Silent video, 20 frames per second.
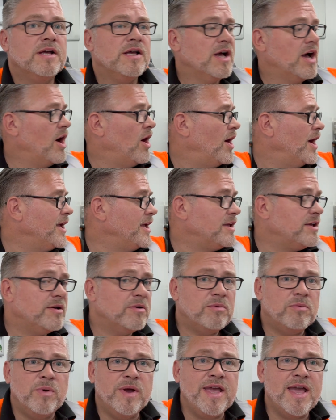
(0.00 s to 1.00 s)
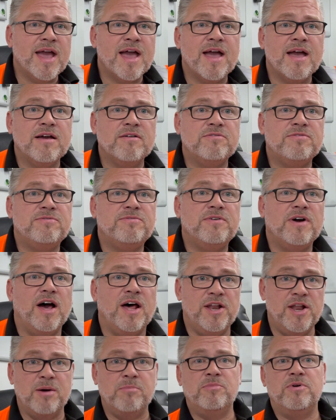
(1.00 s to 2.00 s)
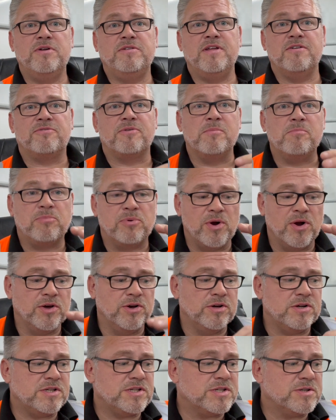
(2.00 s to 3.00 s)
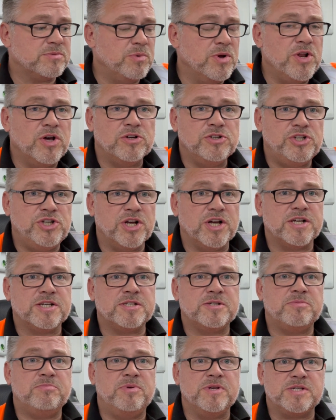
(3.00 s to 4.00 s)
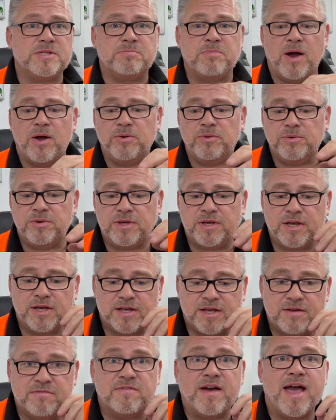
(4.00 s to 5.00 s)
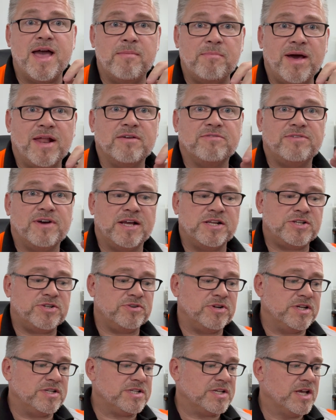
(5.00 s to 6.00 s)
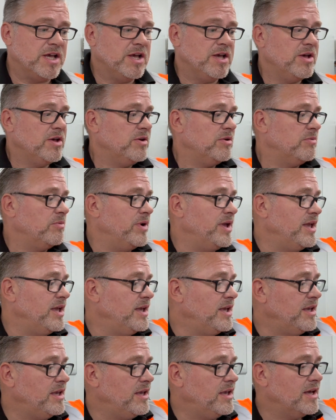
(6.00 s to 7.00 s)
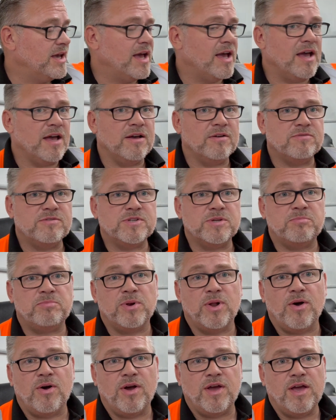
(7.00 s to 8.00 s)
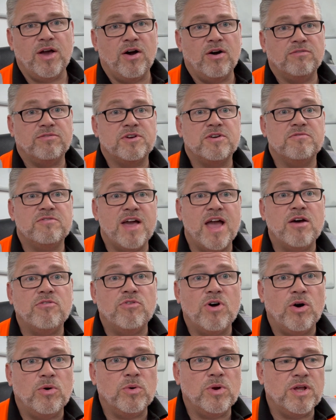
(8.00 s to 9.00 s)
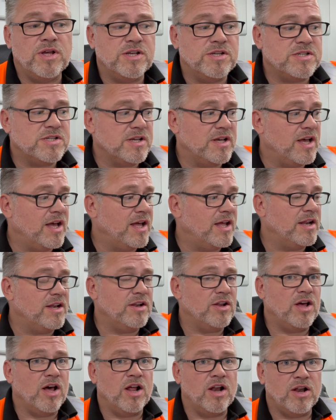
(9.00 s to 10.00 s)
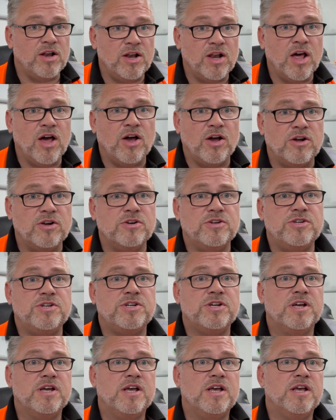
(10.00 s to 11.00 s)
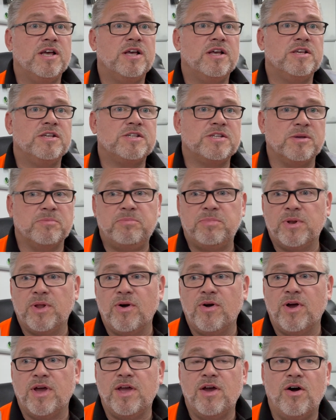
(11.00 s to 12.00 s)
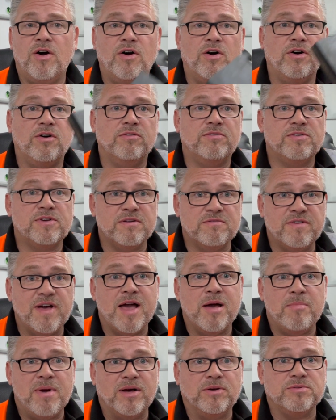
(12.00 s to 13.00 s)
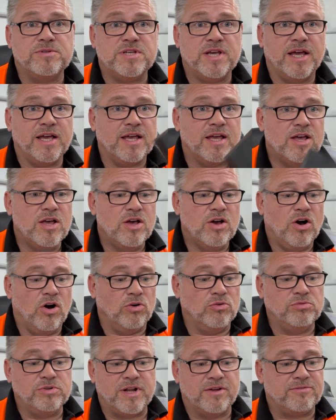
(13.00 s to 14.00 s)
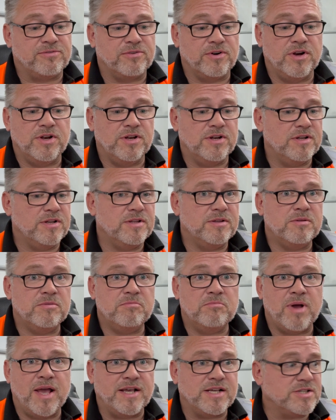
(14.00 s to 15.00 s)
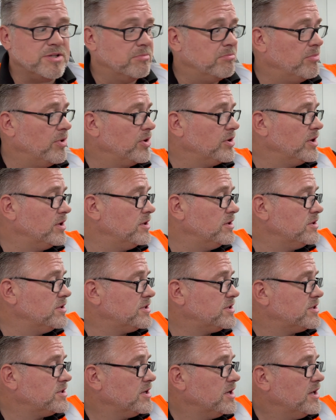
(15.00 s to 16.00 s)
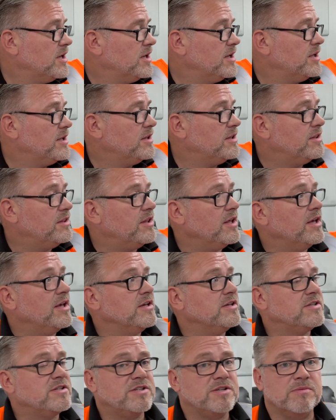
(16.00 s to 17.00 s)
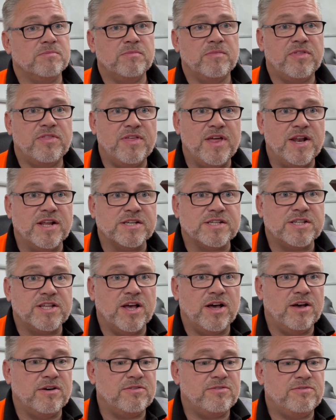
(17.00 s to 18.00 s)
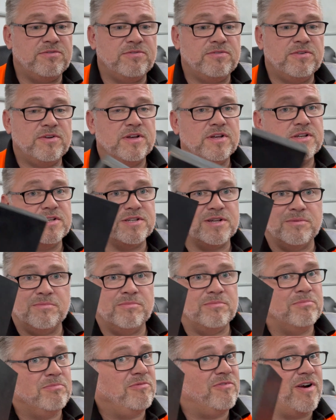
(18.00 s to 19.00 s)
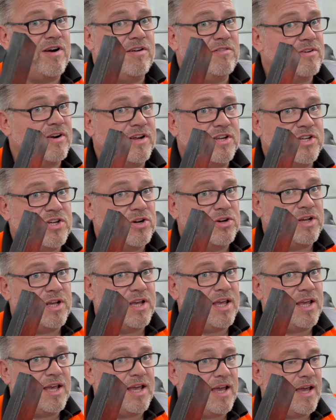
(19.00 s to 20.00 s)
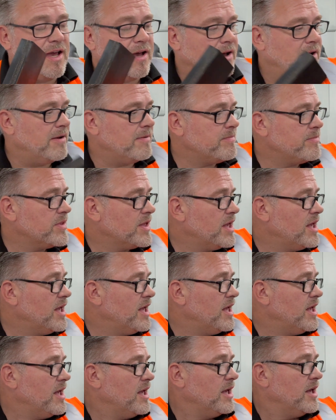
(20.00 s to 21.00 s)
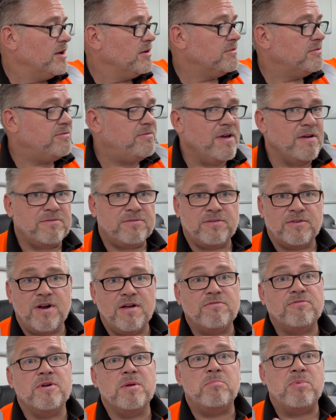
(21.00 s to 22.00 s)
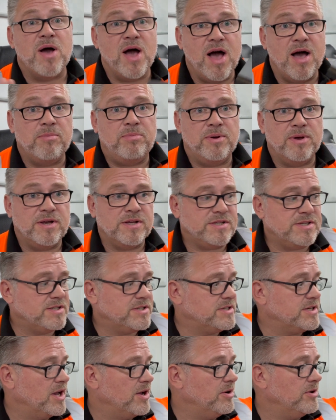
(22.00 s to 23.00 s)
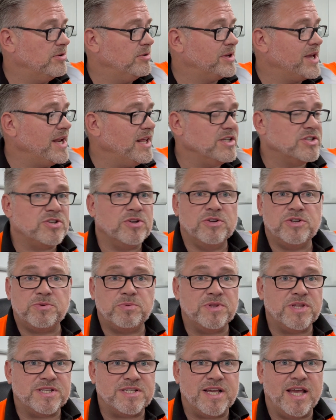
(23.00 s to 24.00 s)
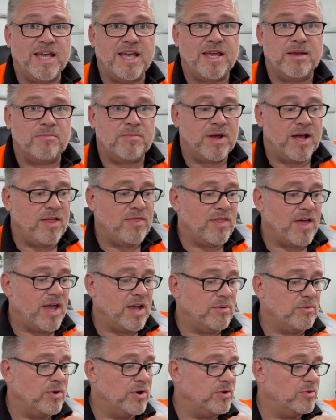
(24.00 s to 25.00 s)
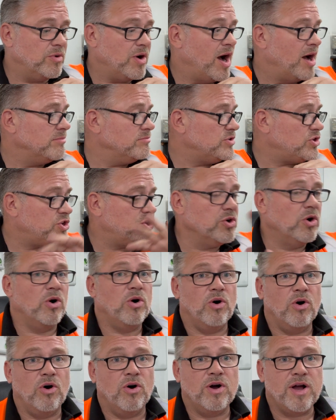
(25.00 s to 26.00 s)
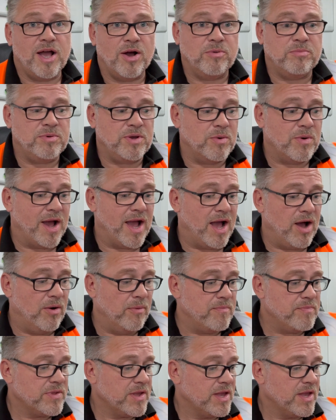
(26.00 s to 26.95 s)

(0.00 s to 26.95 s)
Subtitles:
Hi, we have a number of different products. We're not just bespoke conveyor manufacturers. We have supply of conveyor rollers and a large supply of conveyor belting. All different makes and models. There's some thinner stuff, some very chunky gear, fit for every purpose. So get in touch with the team and they will, I'm sure, help you out.